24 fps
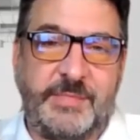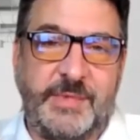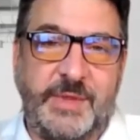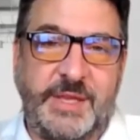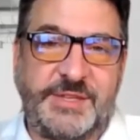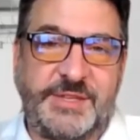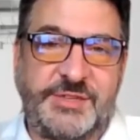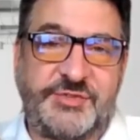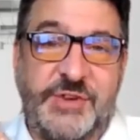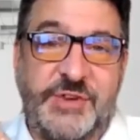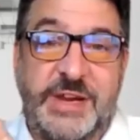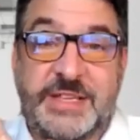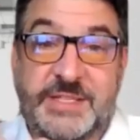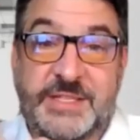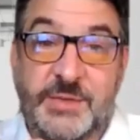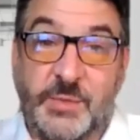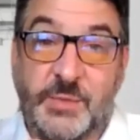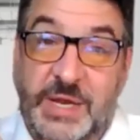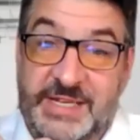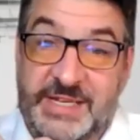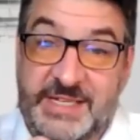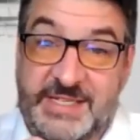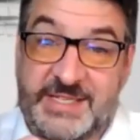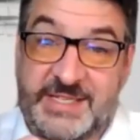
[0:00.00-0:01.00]
strengths and
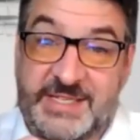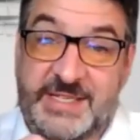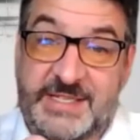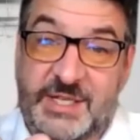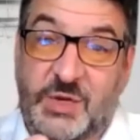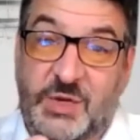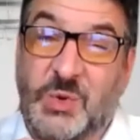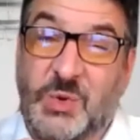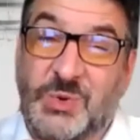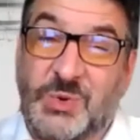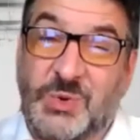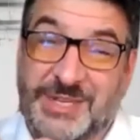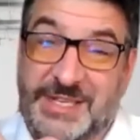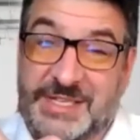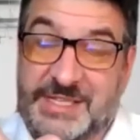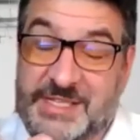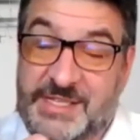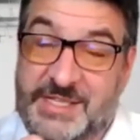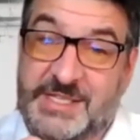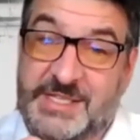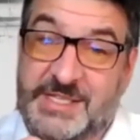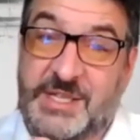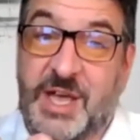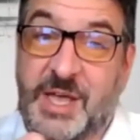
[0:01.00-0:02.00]
weaknesses according to
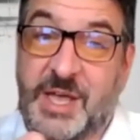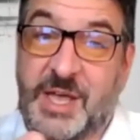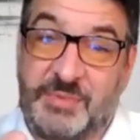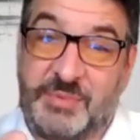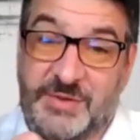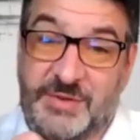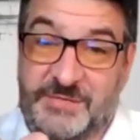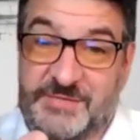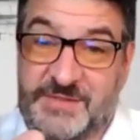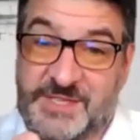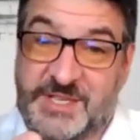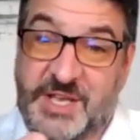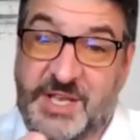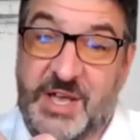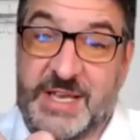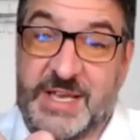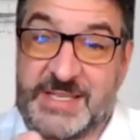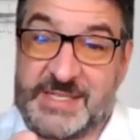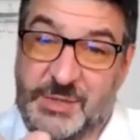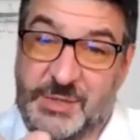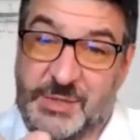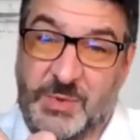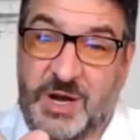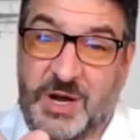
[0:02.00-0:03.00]
the type of
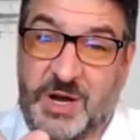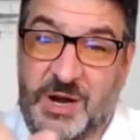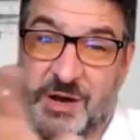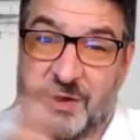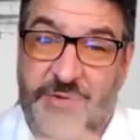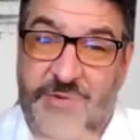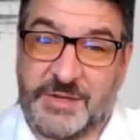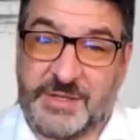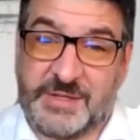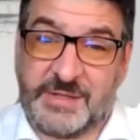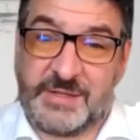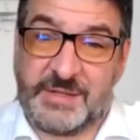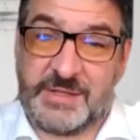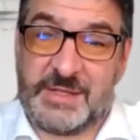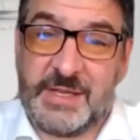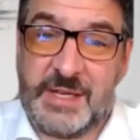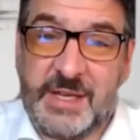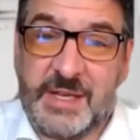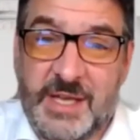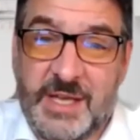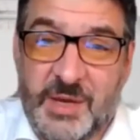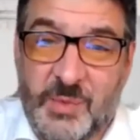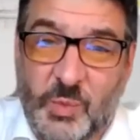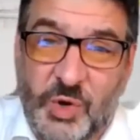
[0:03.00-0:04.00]
size you are and
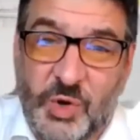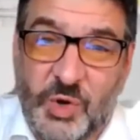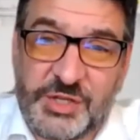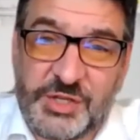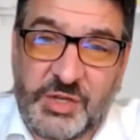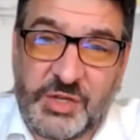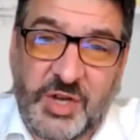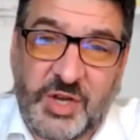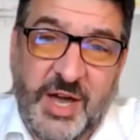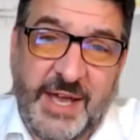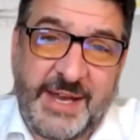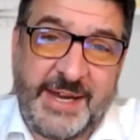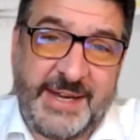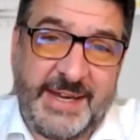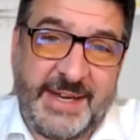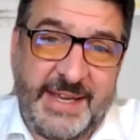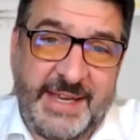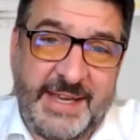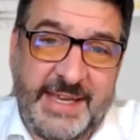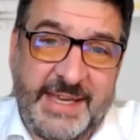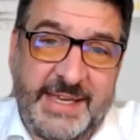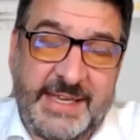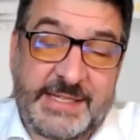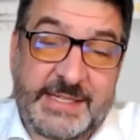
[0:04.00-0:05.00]
what you kind of
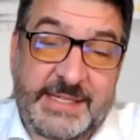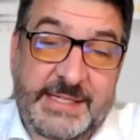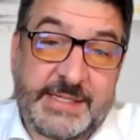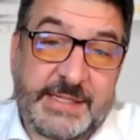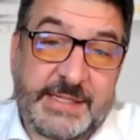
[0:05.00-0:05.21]
need.